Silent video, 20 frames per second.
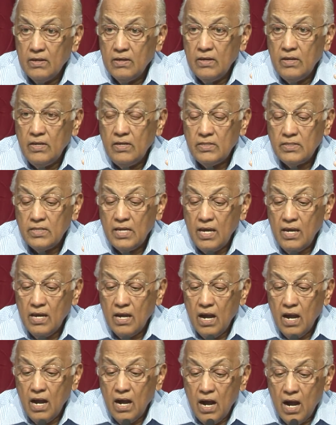He's saying,
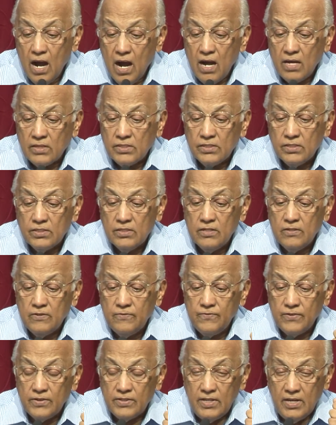ask
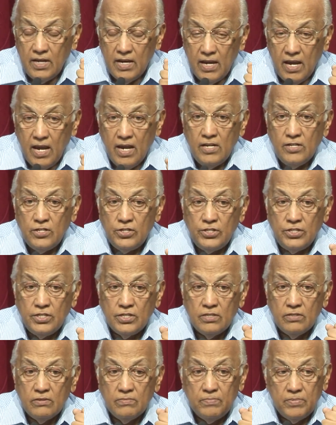for the
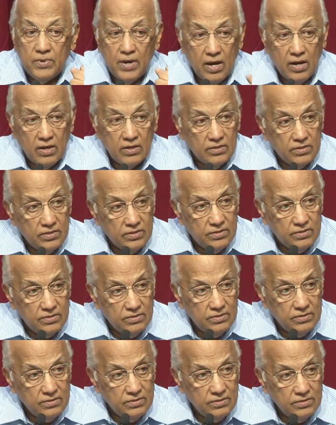ancient
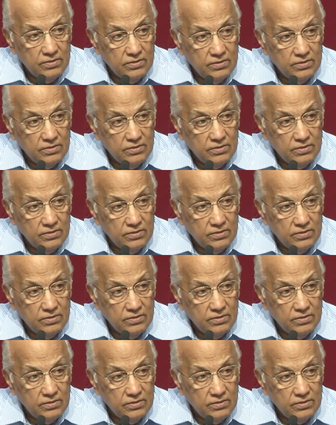paths.